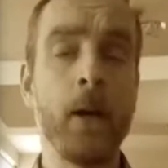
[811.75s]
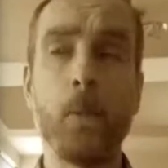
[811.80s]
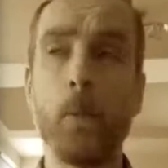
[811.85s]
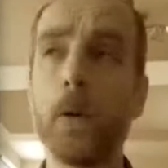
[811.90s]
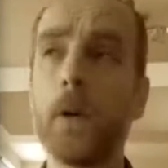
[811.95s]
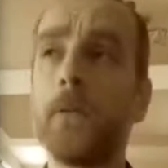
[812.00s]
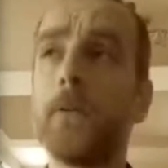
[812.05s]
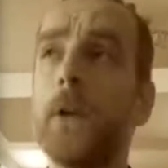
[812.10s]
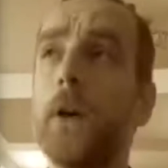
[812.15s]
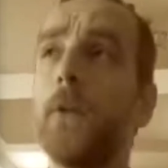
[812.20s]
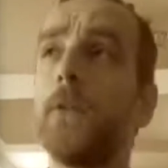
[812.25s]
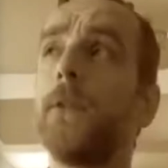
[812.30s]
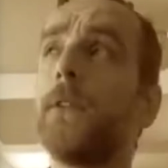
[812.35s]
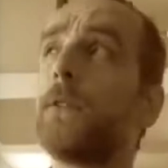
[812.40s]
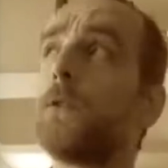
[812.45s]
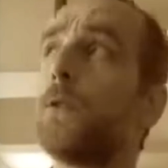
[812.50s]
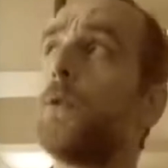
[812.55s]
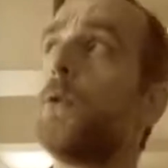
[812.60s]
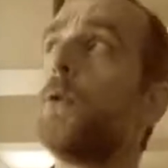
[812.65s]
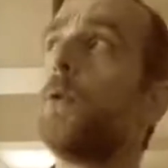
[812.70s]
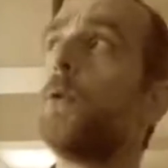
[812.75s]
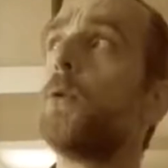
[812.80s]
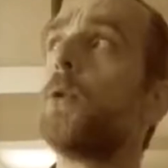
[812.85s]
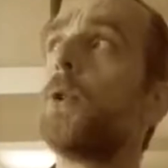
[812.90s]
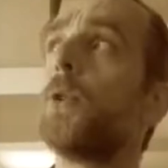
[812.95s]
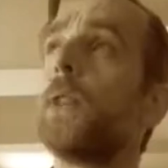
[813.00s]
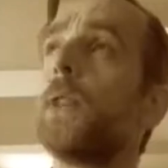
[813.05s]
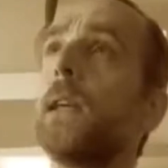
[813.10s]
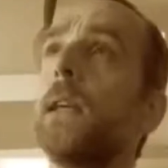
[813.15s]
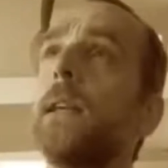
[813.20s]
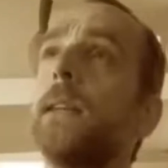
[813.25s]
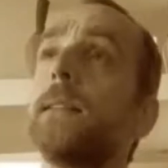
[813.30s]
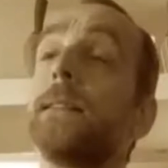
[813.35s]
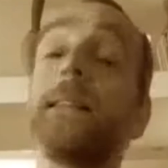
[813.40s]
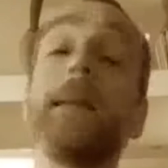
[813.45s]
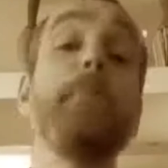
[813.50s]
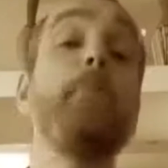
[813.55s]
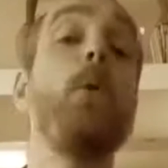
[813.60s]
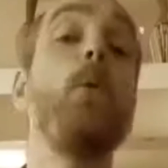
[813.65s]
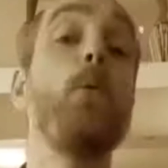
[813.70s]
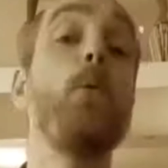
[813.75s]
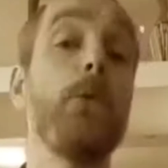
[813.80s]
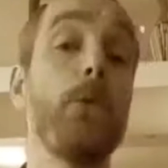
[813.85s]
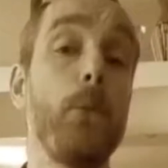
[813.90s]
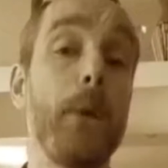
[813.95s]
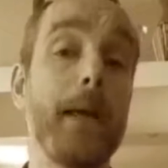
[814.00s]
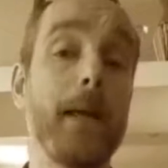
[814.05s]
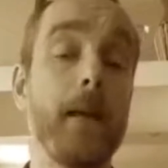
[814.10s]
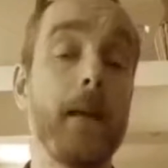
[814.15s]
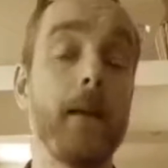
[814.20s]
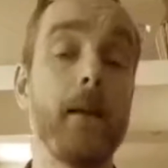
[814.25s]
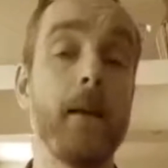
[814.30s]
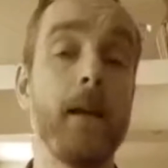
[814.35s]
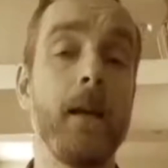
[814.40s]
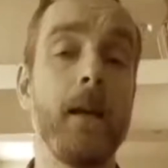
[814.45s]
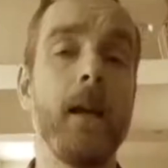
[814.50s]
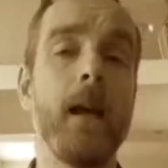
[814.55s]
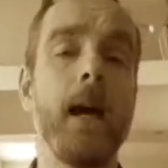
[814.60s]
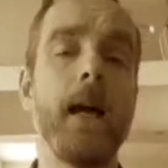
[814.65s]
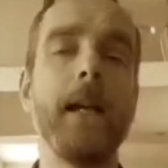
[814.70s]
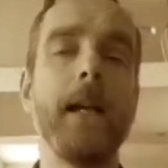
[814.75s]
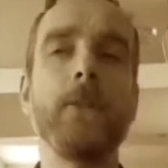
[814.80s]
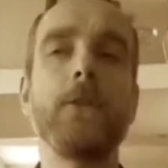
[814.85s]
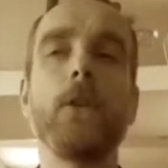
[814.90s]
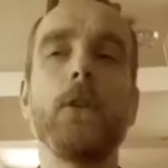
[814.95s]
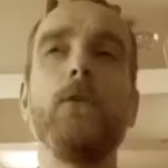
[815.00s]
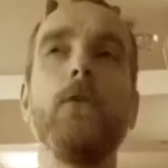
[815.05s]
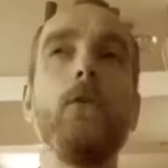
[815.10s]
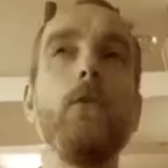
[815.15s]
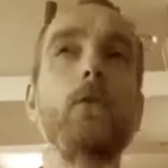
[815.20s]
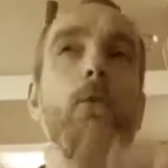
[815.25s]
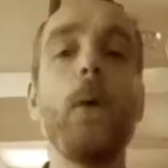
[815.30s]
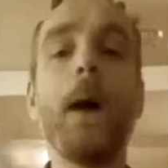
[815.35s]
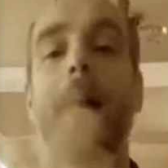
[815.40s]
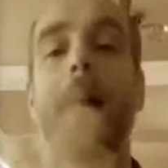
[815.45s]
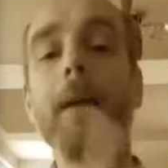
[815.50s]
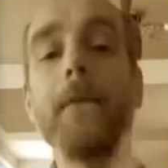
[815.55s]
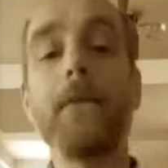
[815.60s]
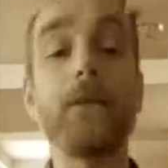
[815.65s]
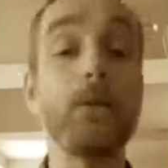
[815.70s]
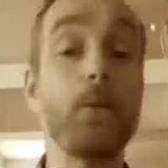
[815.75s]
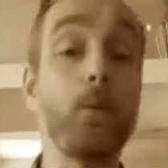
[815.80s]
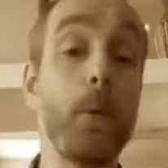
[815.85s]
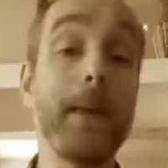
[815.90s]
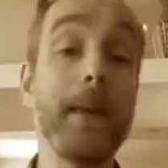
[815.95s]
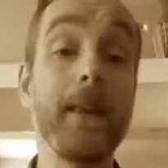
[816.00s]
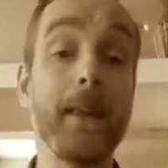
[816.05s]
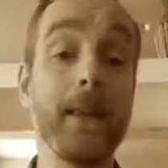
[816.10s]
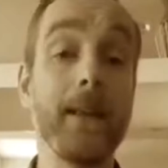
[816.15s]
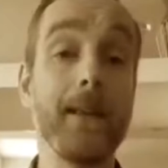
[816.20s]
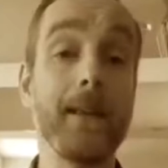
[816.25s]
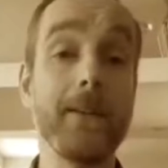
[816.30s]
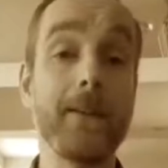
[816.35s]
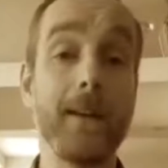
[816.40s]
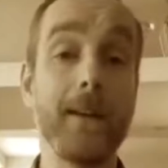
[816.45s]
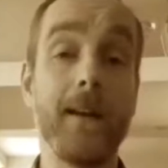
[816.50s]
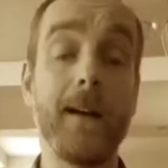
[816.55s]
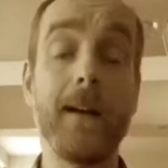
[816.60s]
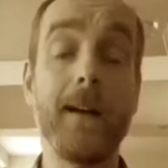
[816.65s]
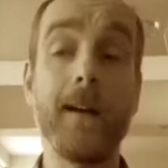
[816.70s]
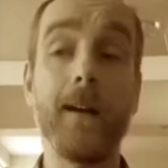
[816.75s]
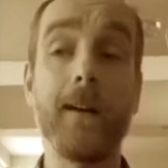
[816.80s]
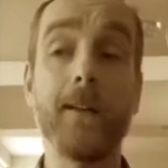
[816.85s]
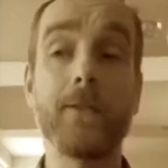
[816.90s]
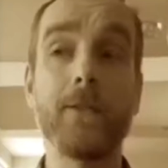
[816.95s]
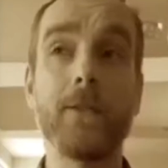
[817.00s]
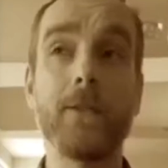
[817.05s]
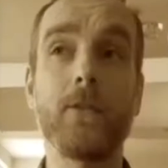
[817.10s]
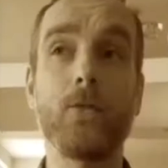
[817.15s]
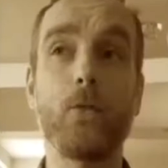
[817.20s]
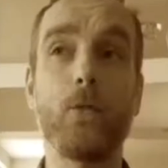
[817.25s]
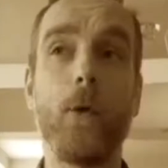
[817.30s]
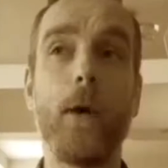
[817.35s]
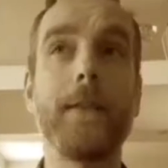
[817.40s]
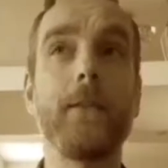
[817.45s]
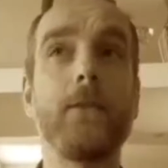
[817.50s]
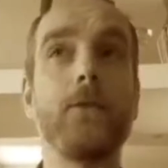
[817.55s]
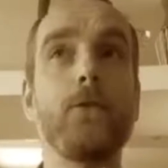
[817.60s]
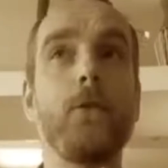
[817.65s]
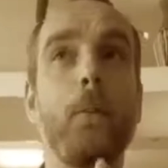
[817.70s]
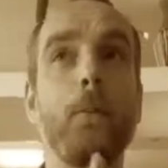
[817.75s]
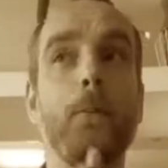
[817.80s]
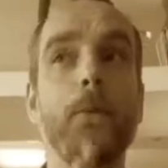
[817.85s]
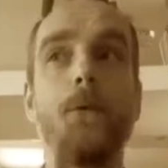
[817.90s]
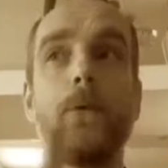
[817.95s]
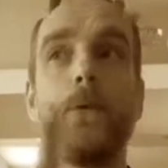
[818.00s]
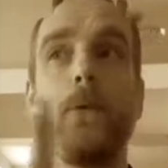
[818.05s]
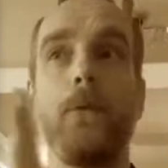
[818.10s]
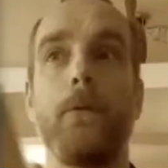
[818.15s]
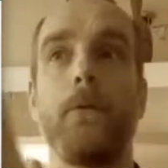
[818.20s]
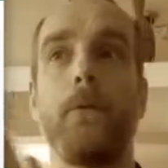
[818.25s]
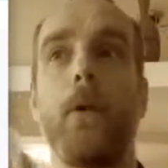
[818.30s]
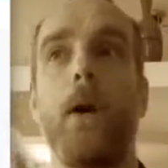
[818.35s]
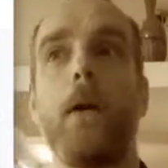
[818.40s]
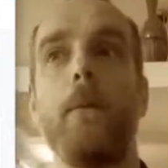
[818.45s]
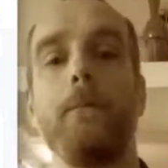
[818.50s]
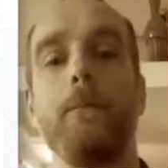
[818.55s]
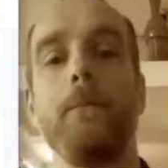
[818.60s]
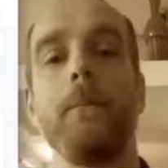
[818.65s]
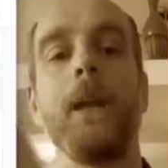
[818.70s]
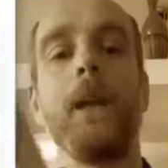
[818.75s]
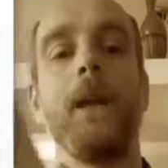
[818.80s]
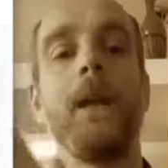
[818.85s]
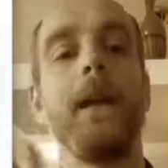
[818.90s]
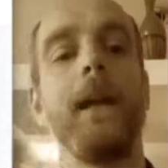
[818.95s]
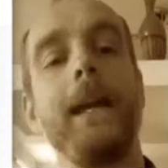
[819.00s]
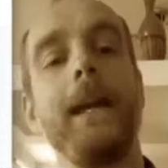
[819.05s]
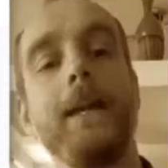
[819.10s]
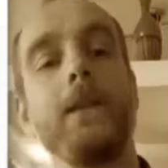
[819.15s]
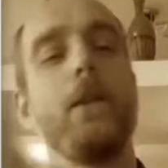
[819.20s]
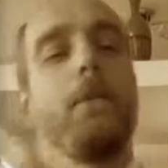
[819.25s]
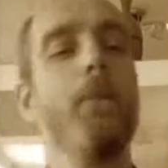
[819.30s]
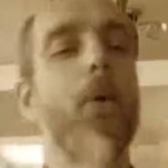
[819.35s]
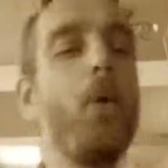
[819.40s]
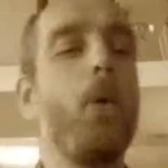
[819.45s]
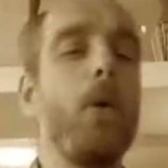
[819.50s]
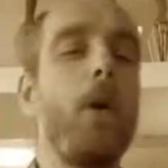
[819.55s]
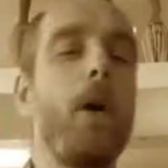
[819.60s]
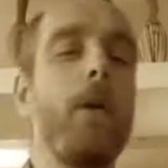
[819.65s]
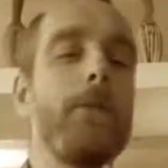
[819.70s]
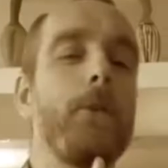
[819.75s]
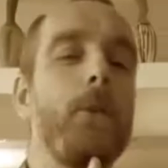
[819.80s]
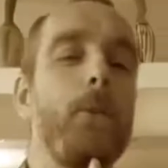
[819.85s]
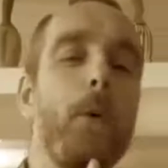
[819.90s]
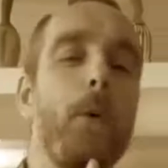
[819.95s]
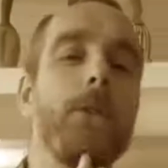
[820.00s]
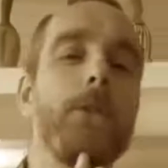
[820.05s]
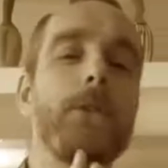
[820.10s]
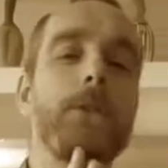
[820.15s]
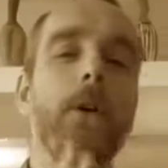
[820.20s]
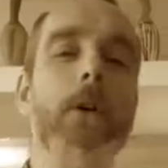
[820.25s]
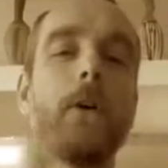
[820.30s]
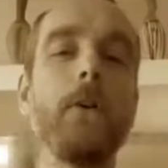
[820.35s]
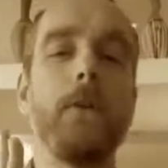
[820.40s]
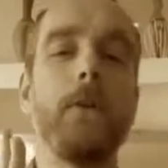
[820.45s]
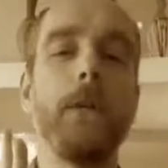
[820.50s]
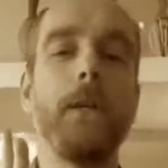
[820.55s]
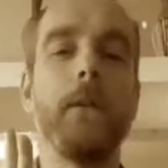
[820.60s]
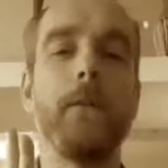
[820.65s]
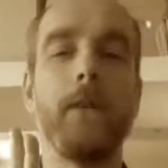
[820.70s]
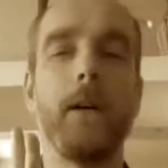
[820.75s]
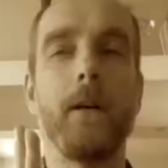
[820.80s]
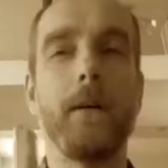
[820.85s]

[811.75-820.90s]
One of those is called the Simple Swing, and it's a new way of swinging to try and stop you from hitting the ball off to one side or the other.